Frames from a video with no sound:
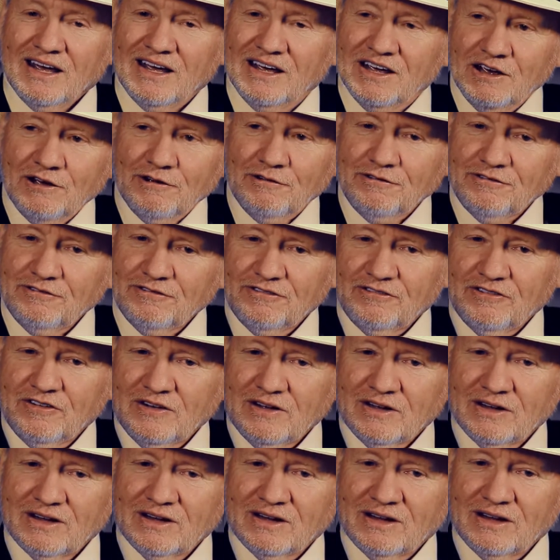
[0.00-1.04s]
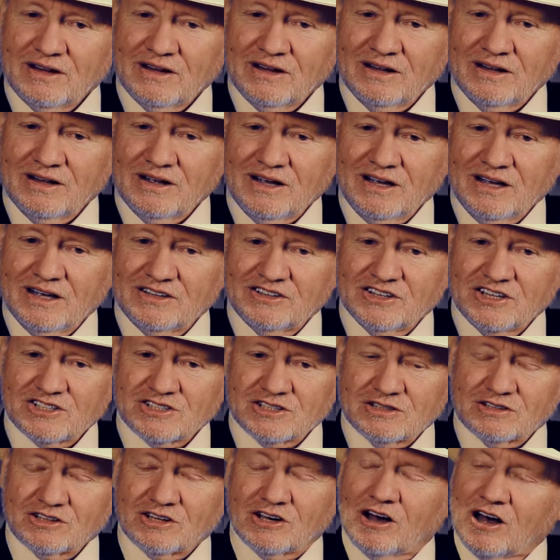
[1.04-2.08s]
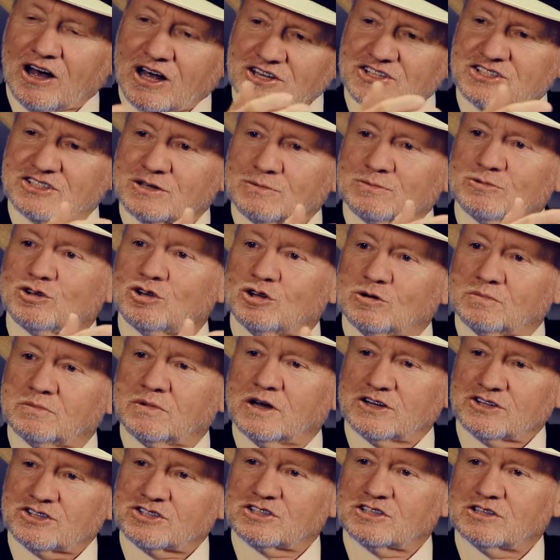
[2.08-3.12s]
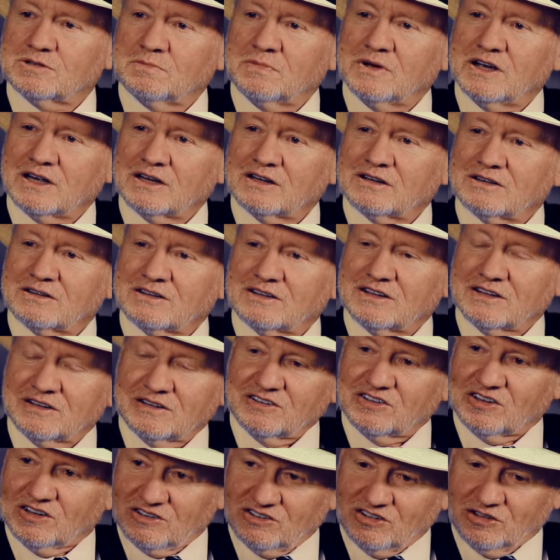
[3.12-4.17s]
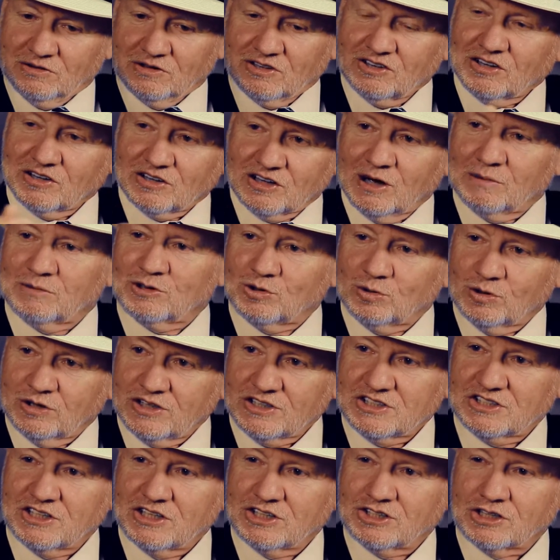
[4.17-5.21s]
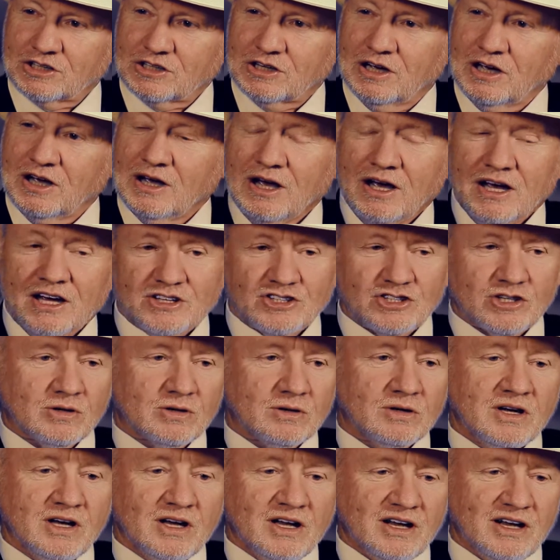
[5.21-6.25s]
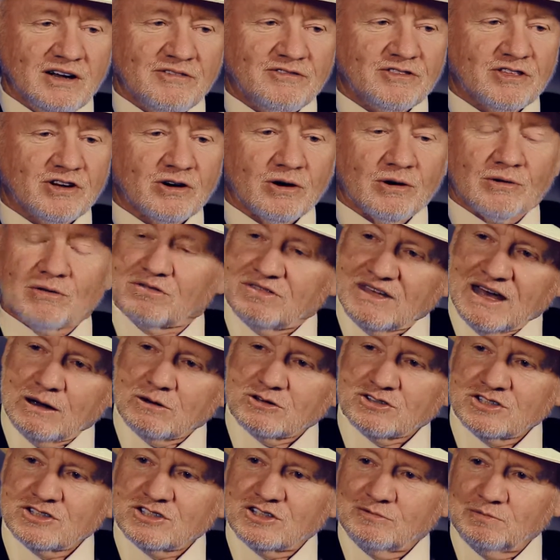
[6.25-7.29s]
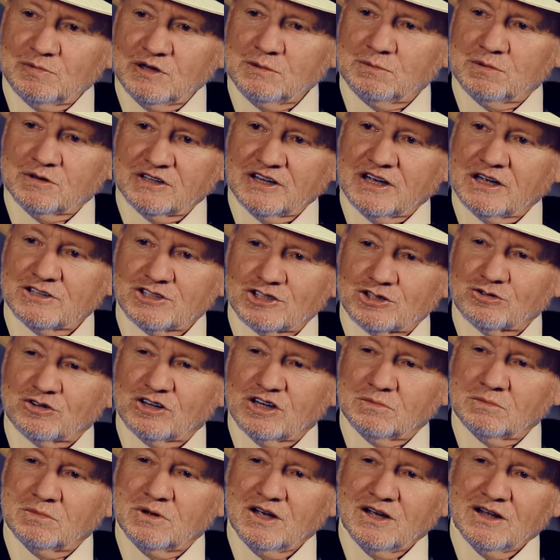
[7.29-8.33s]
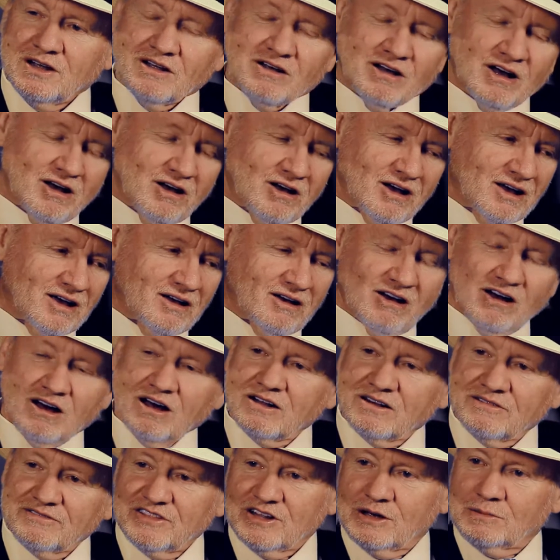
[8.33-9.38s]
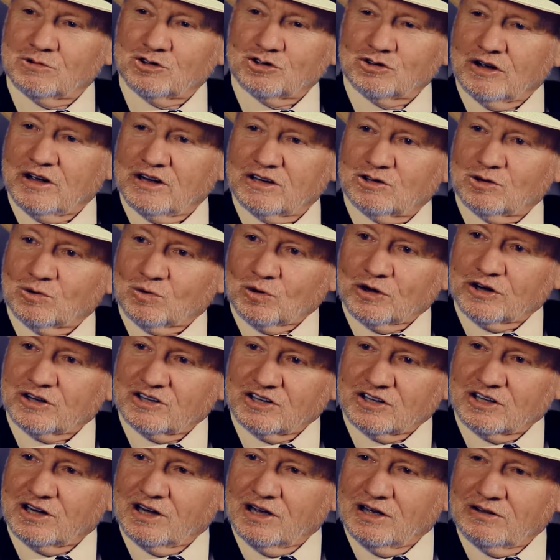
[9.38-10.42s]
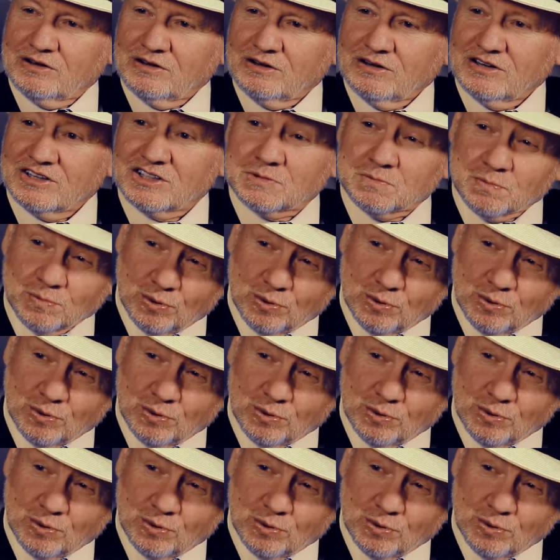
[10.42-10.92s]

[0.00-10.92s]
if it doesn't cost them too much to come to a decision. So if there are thousands of people downstream, all of them trying to work together is